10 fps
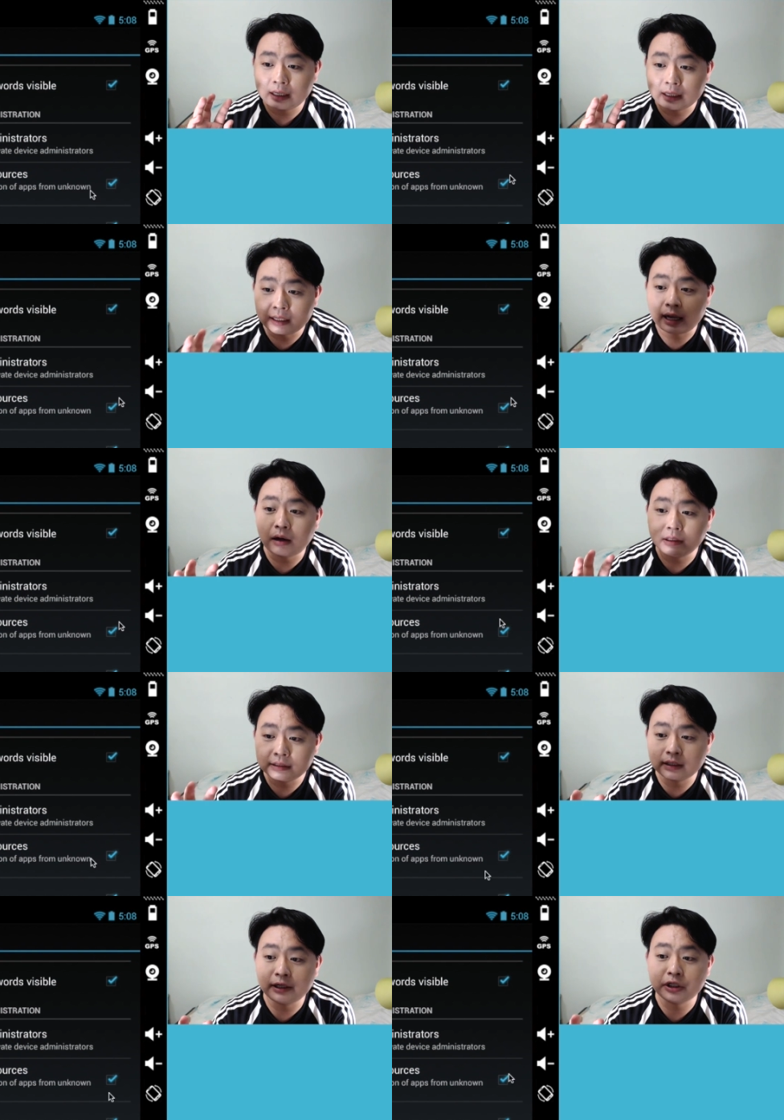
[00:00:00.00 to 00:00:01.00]
allow
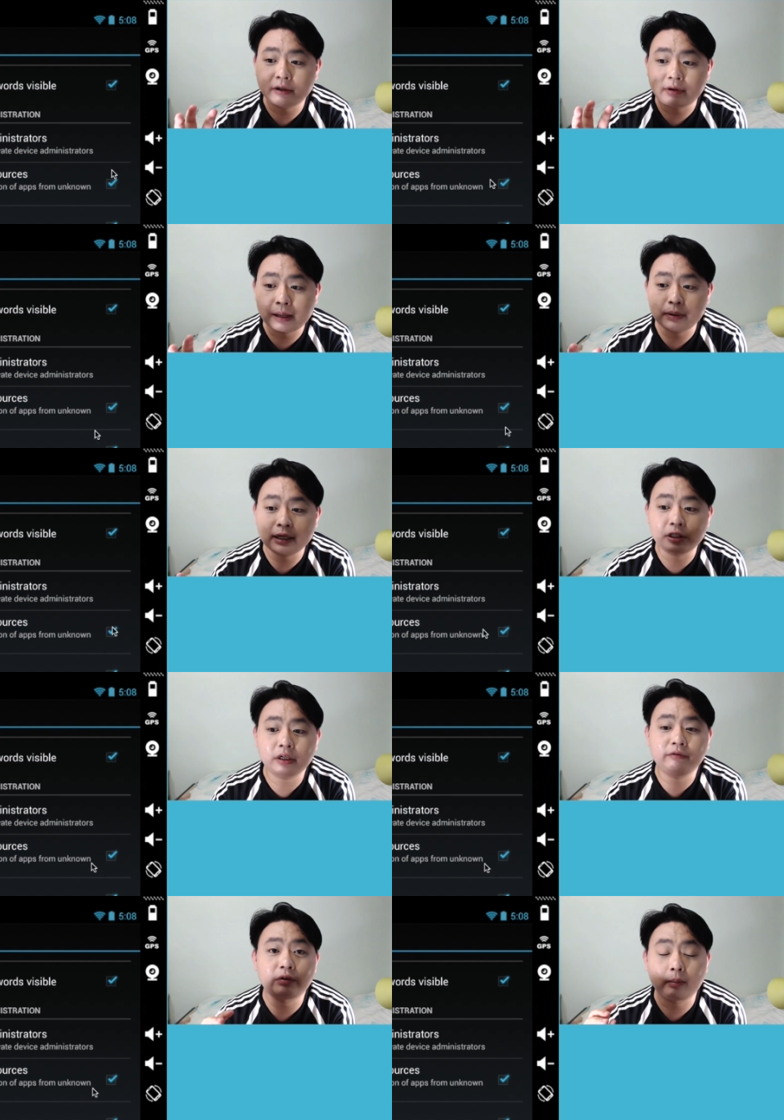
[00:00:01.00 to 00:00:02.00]
installation of
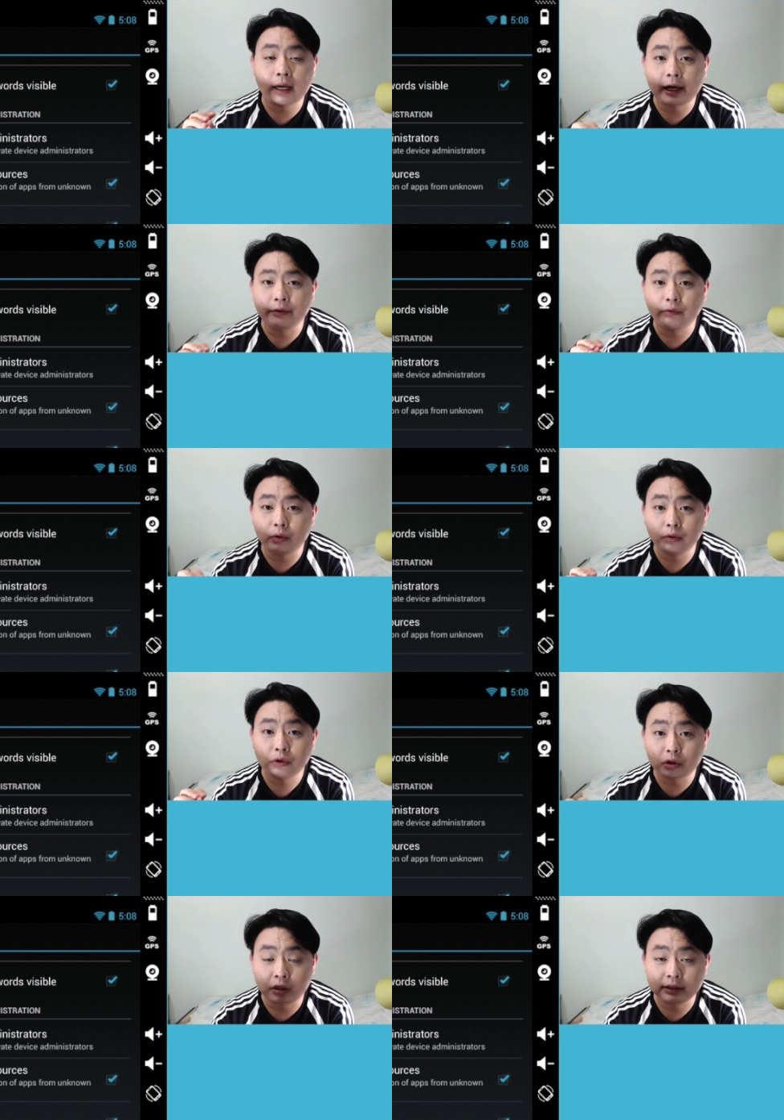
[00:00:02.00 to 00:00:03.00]
application from unknown
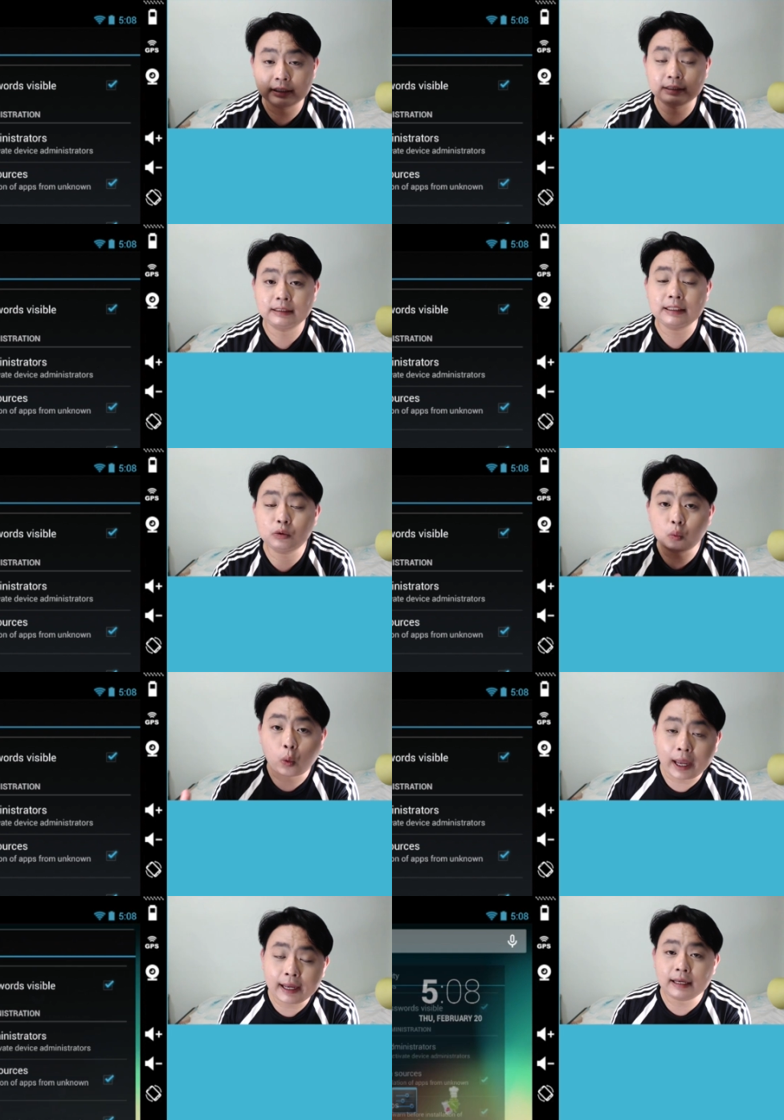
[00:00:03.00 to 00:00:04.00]
sources. This
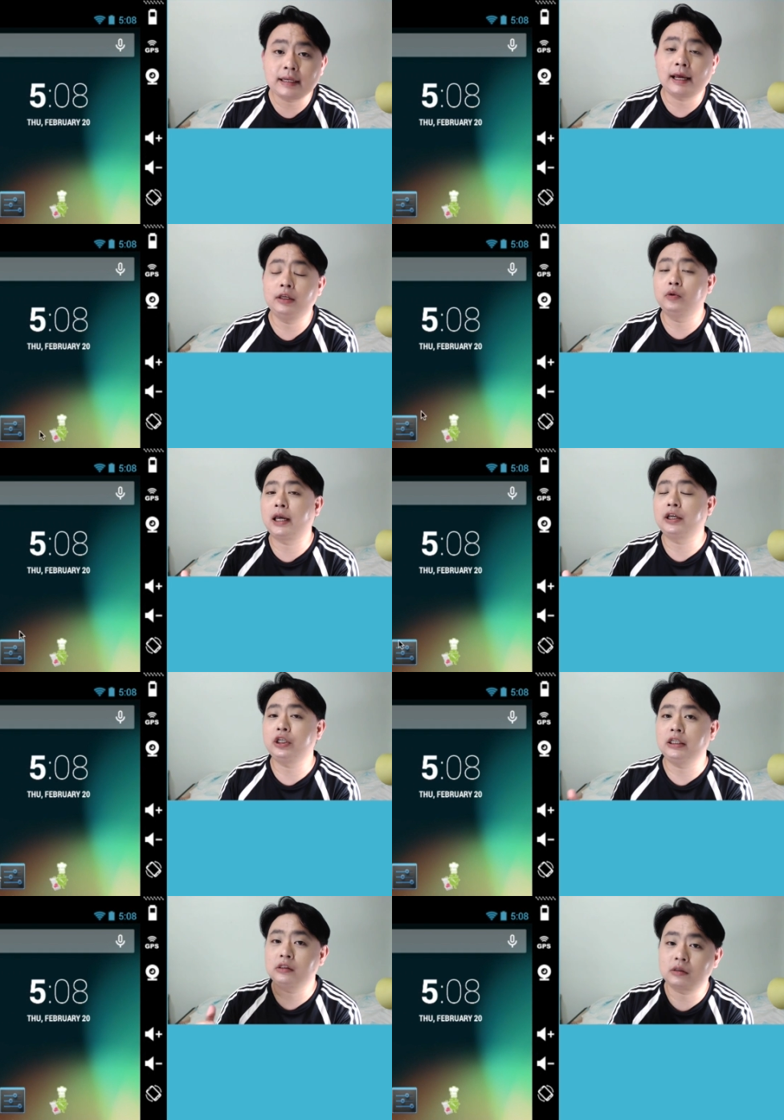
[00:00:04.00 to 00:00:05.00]
way that you can
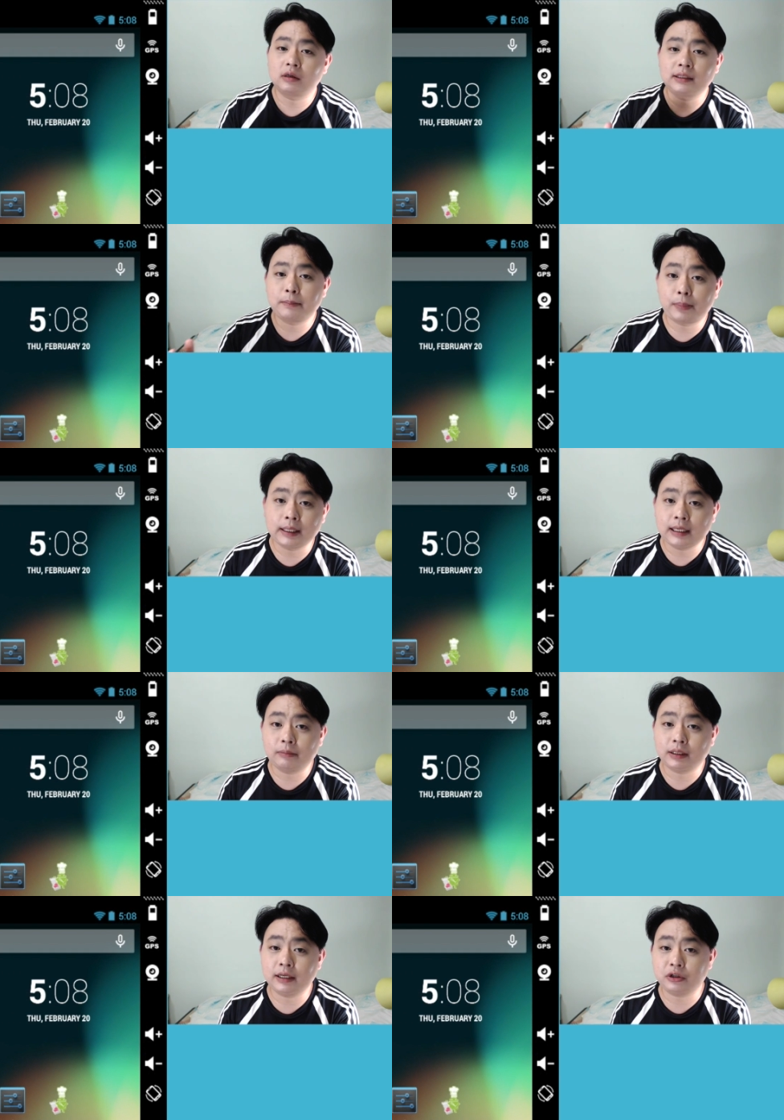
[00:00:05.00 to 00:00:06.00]
actually install third-party
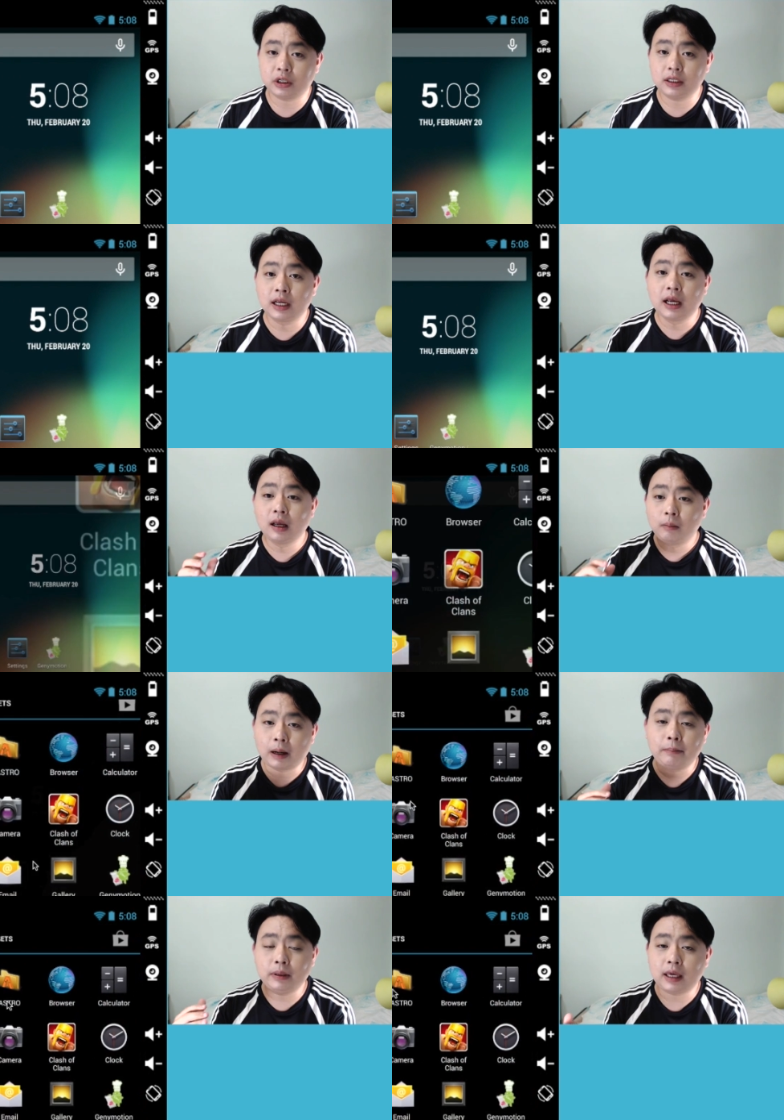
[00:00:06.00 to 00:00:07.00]
application,
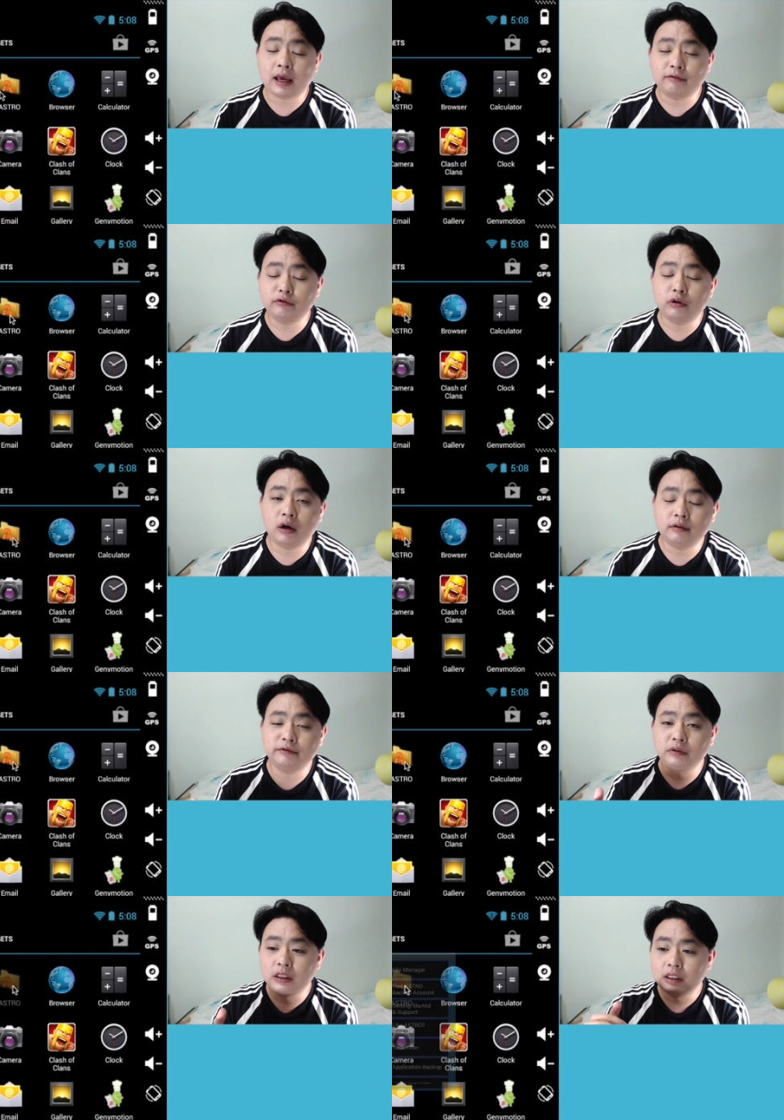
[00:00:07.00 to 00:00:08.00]
but be careful of
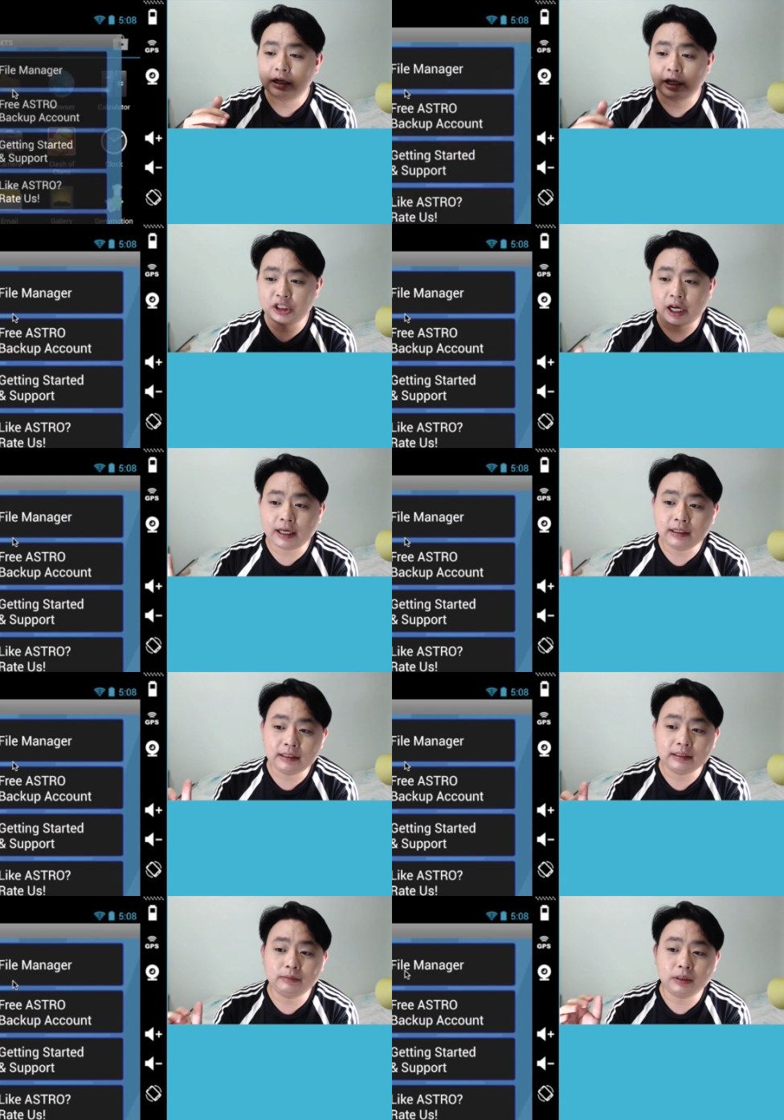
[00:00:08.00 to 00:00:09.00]
uh, checking
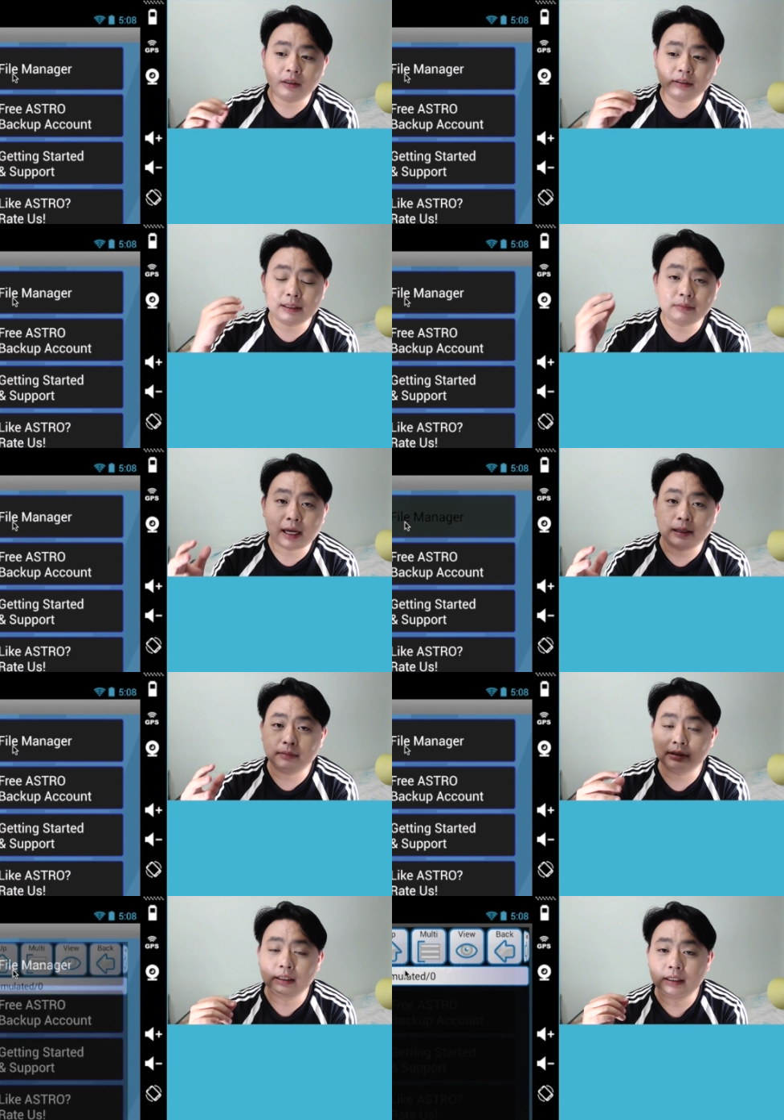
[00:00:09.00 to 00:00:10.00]
this because sometimes